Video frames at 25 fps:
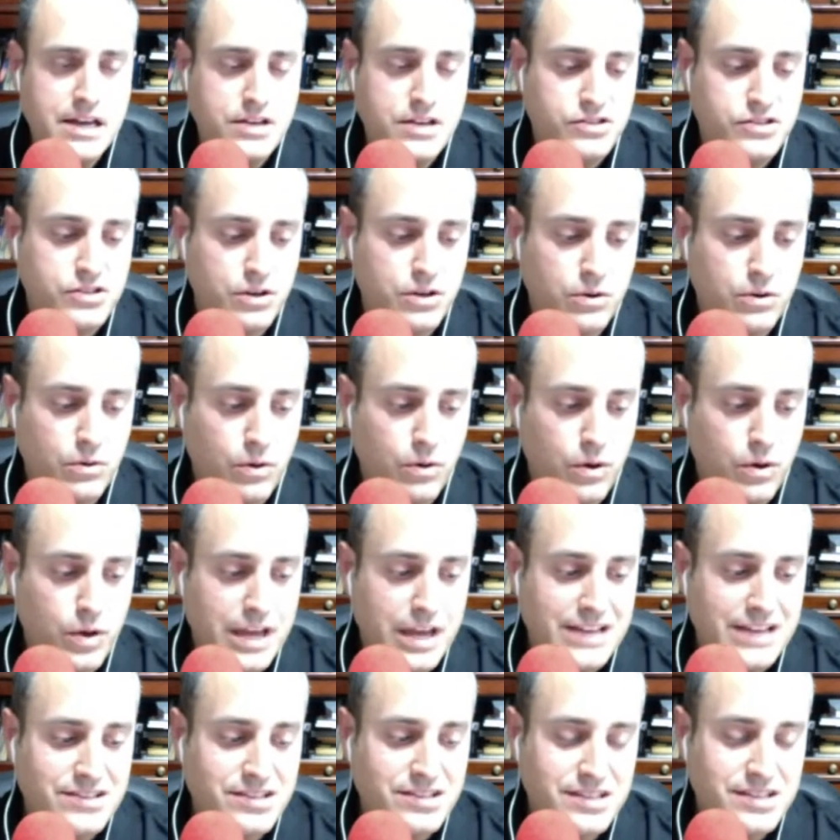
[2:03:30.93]
So
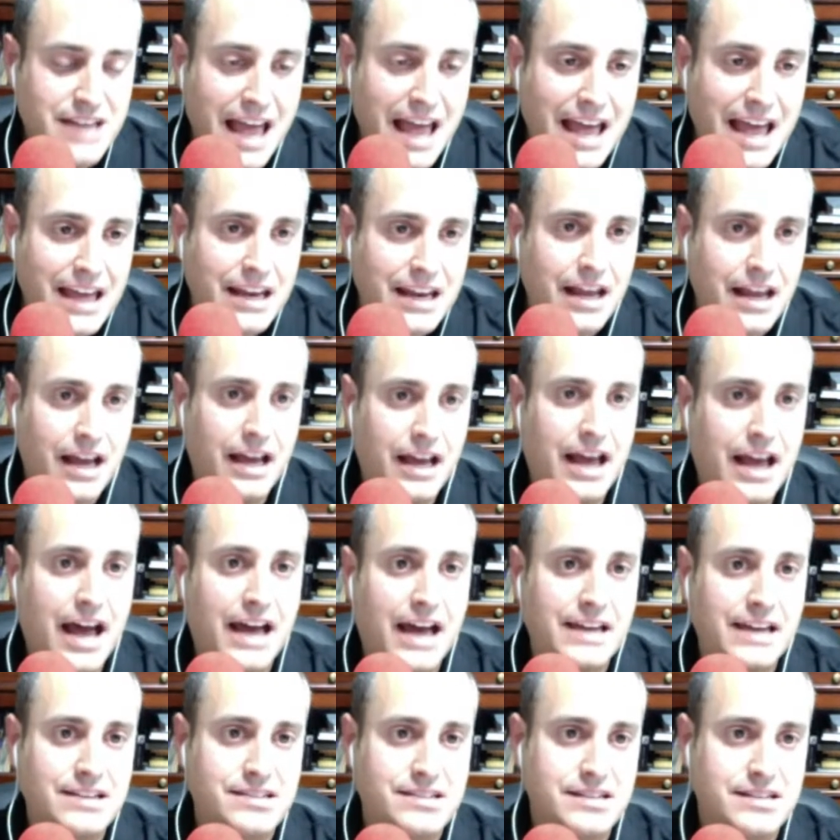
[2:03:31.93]
instead,
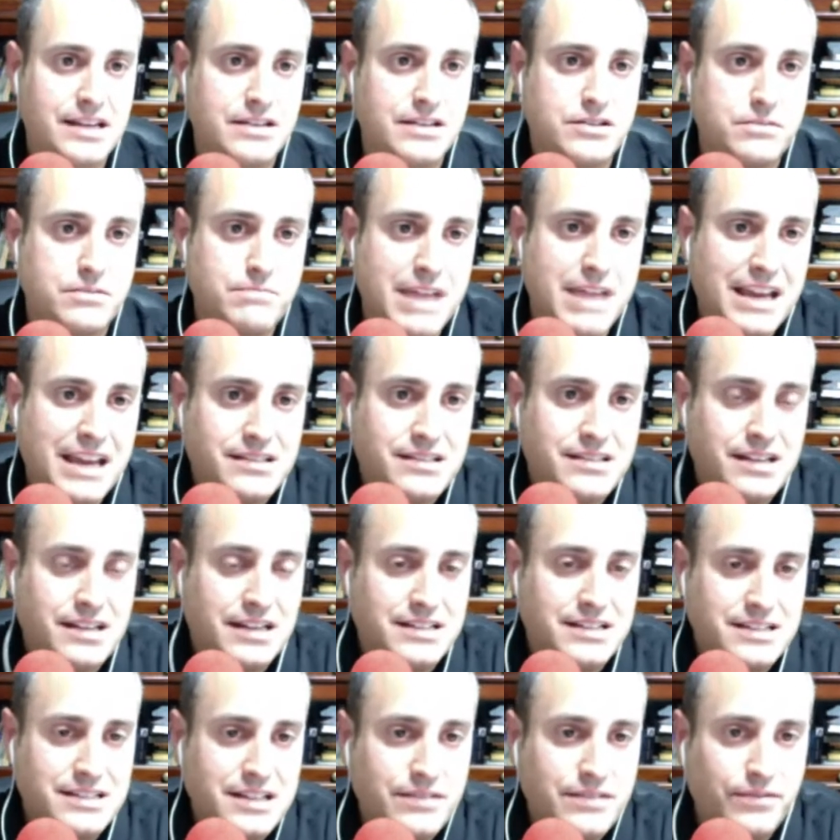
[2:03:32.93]
I said to make it
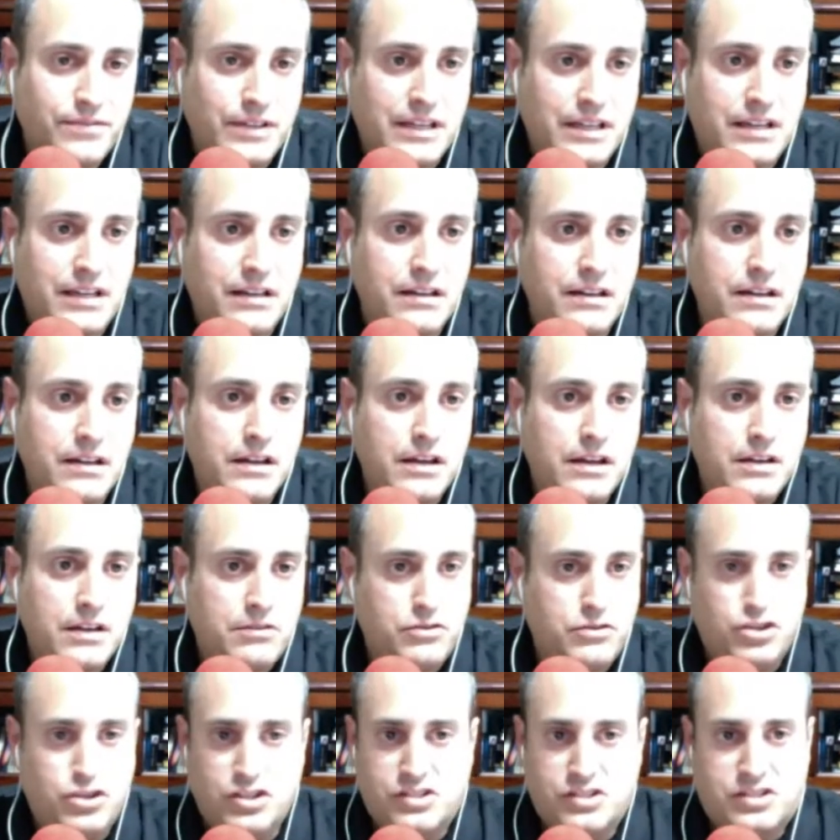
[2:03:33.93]
scientific,
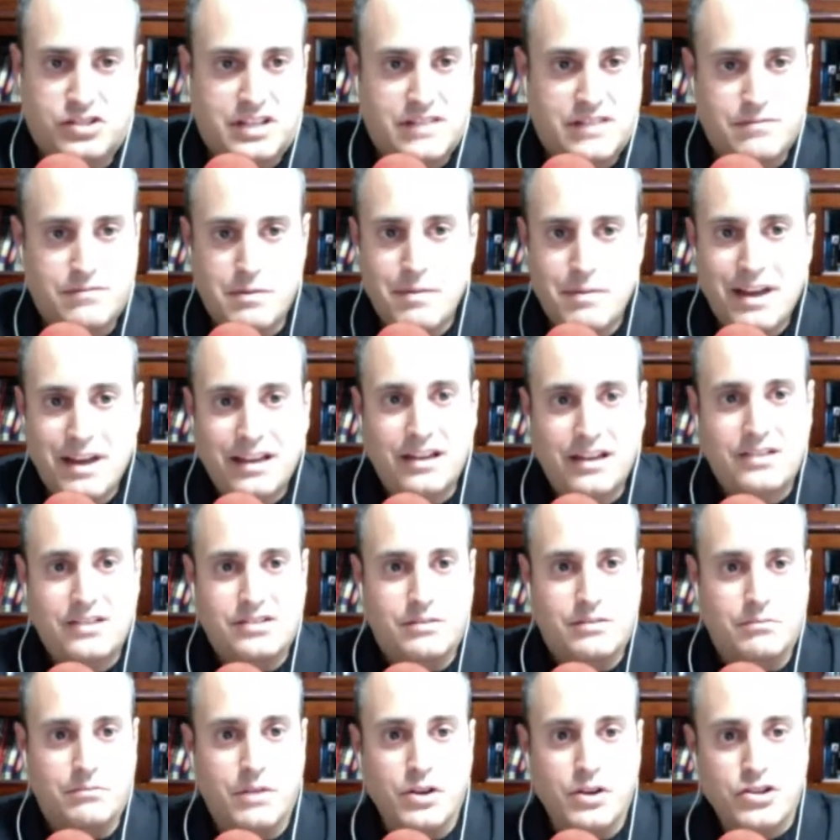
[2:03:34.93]
just give me a
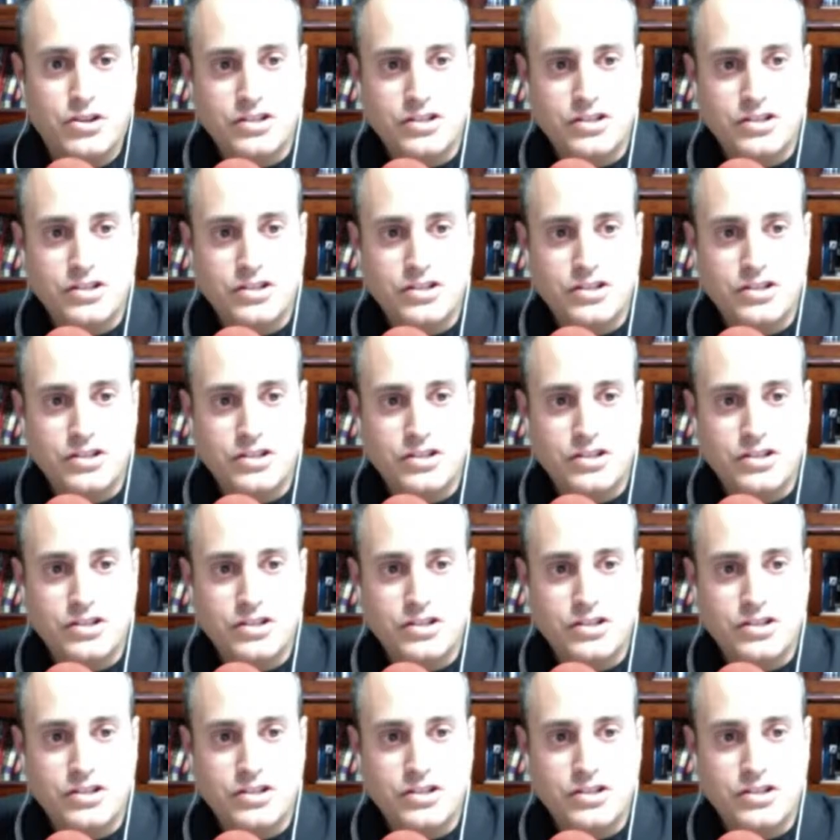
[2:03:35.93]
mechanism.